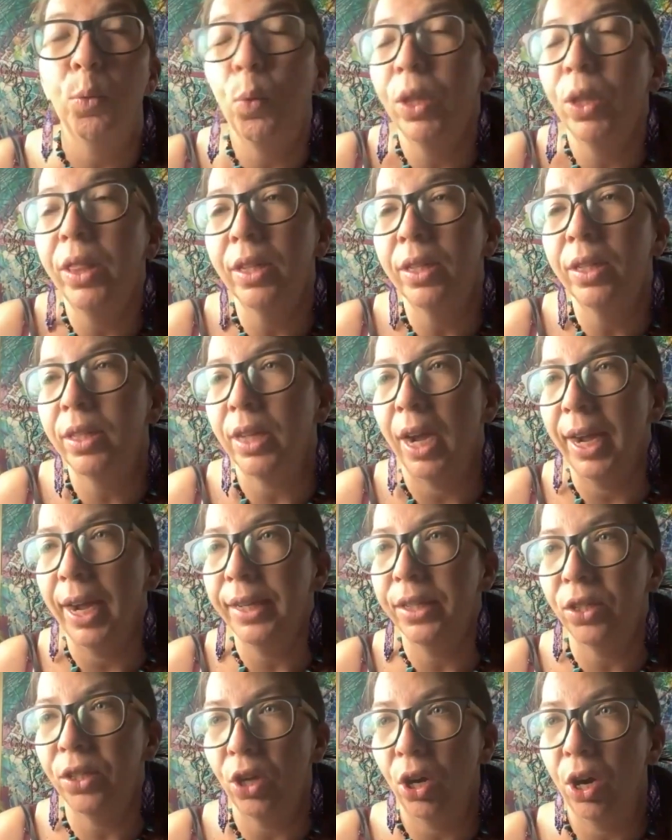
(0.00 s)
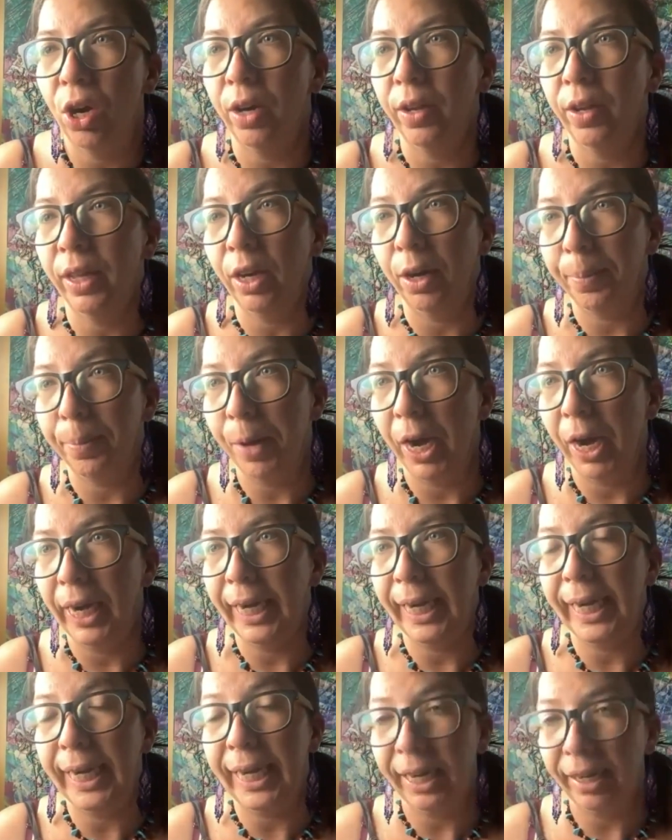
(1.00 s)
what the signs are that our
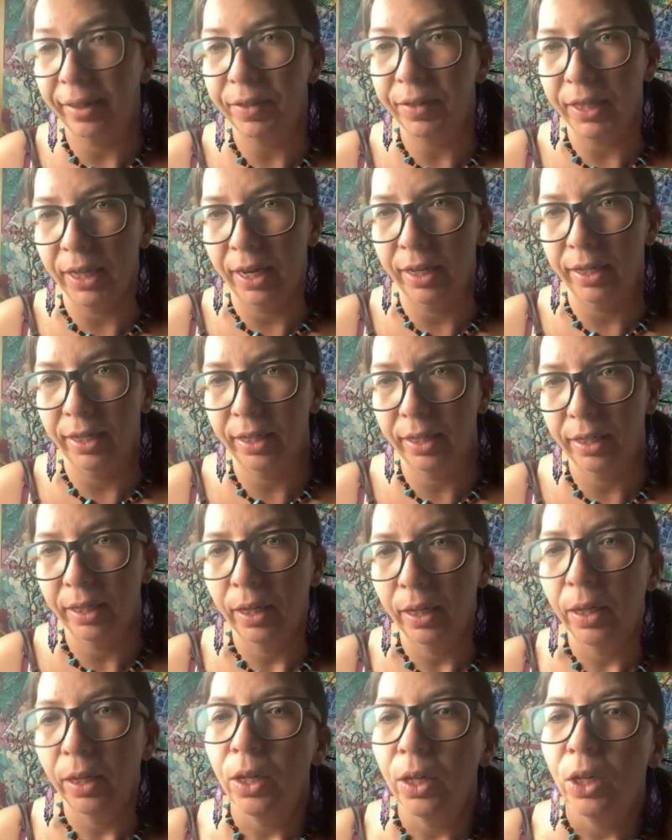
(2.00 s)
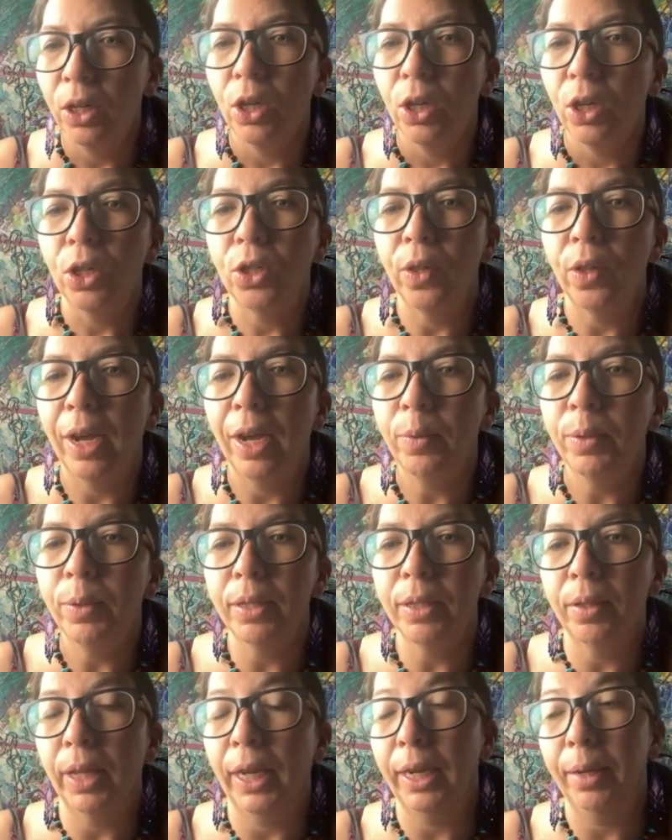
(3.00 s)
body gives us. So that
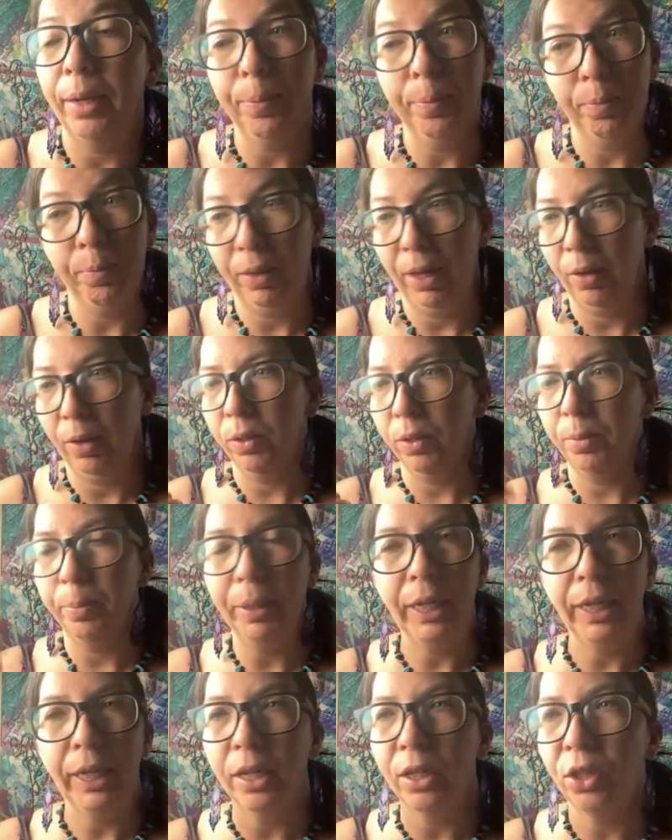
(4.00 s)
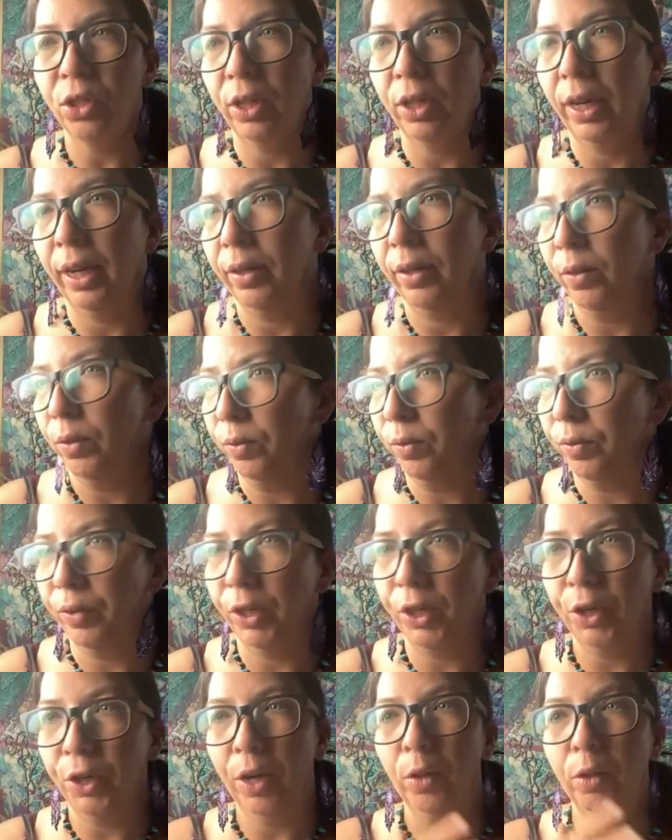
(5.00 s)
was me yesterday,
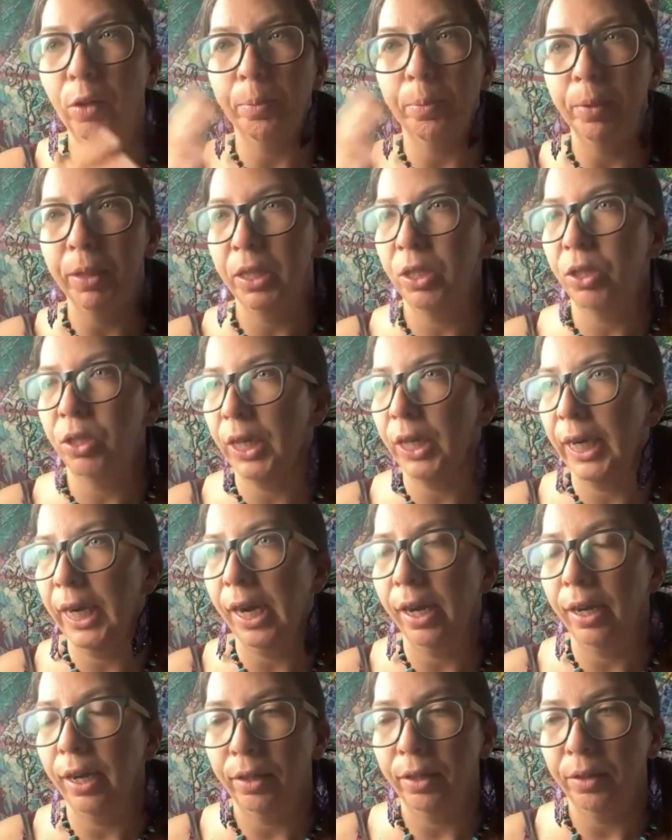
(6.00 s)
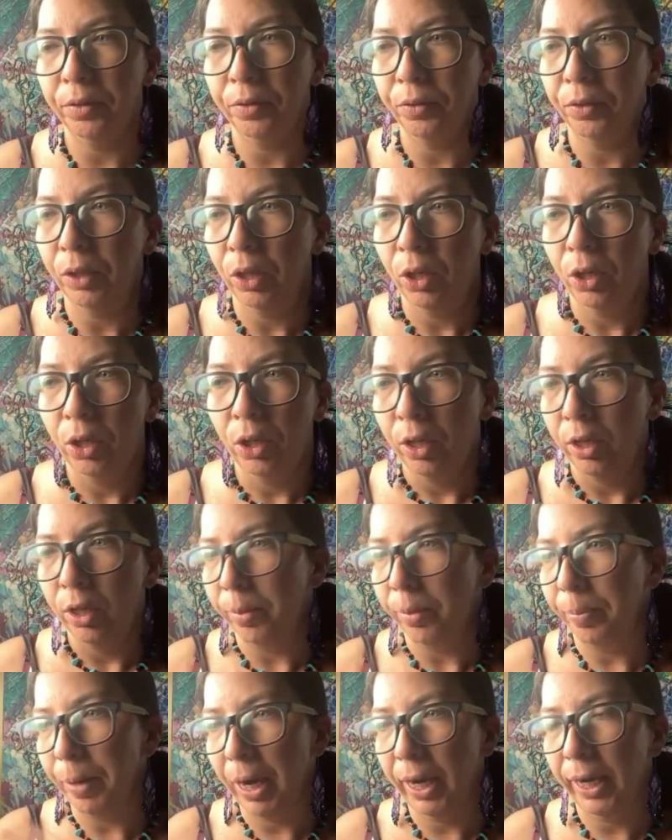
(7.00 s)
figuring out the mystery of
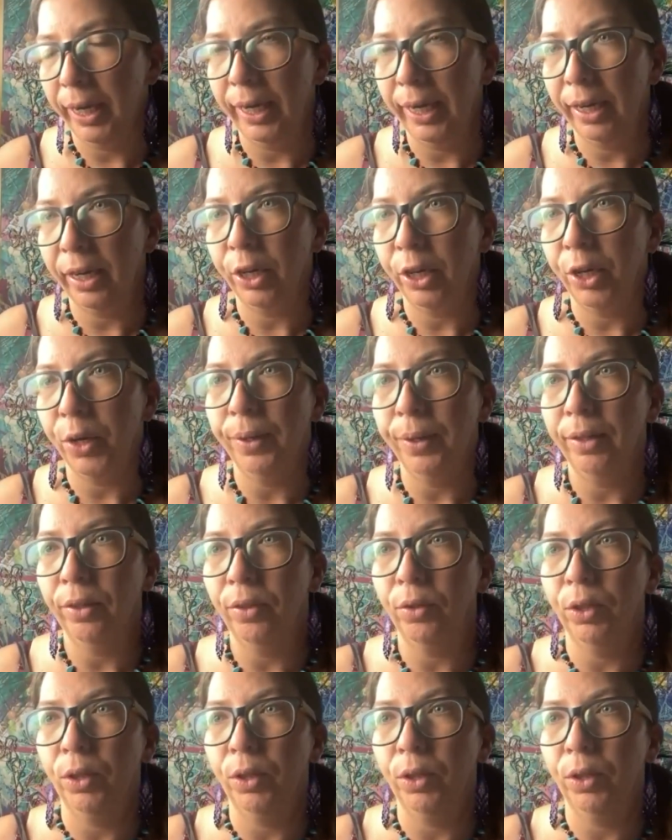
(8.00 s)
the body and going